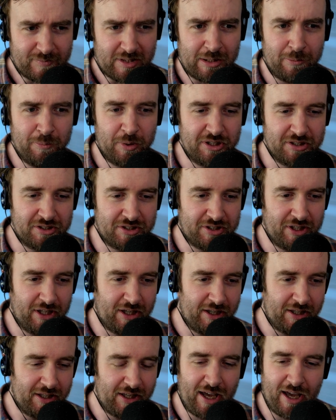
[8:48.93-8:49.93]
But
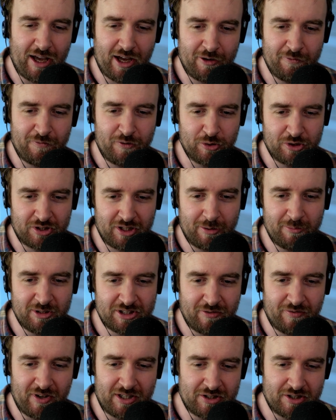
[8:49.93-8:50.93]
yeah, unfortunately,
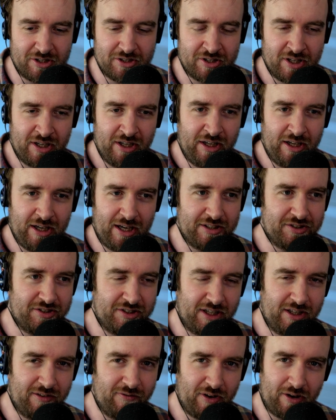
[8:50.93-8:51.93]
Misadventures has
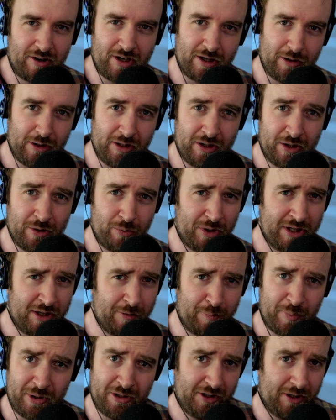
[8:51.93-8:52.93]
seen very little in the way
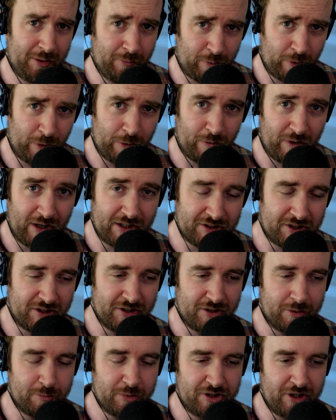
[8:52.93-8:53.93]
of building progress because
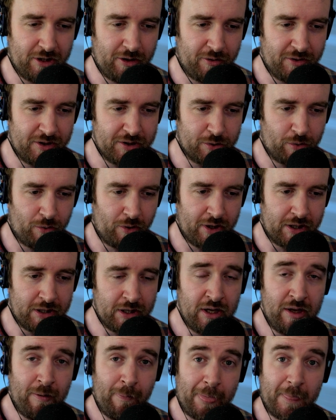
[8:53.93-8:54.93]
I'm still on this grind.
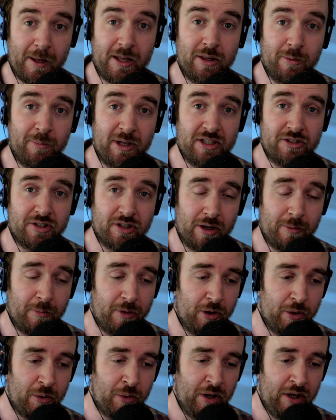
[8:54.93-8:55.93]
In the meantime,
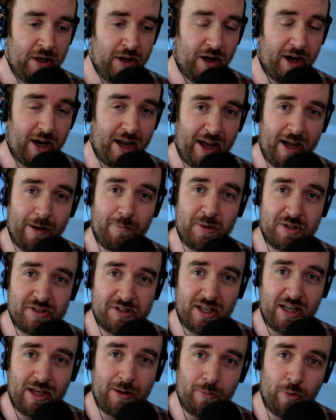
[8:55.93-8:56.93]
though, I have been
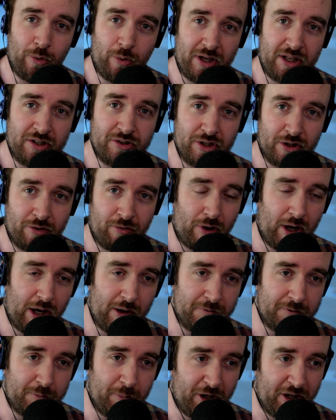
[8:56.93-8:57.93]
digging more into
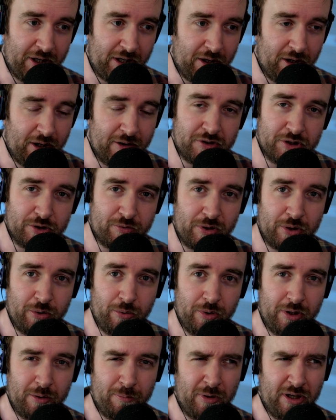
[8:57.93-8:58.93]
Craft Mine. I've just
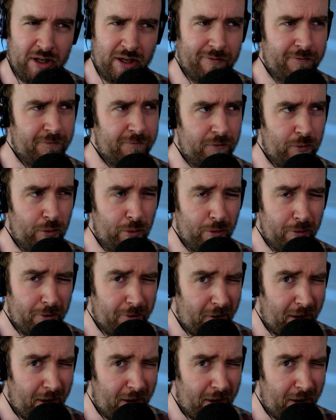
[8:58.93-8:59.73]
recorded my 4th